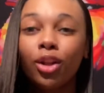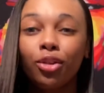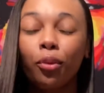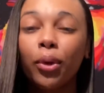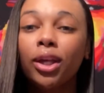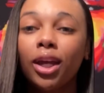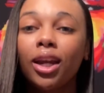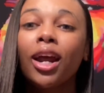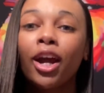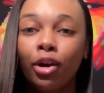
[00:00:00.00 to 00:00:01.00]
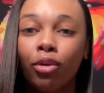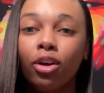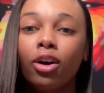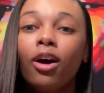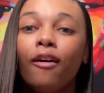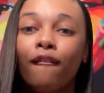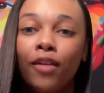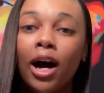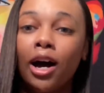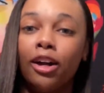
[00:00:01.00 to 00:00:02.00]
the Weeknd era
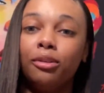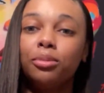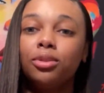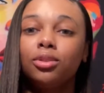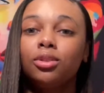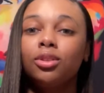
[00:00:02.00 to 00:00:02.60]
vibes.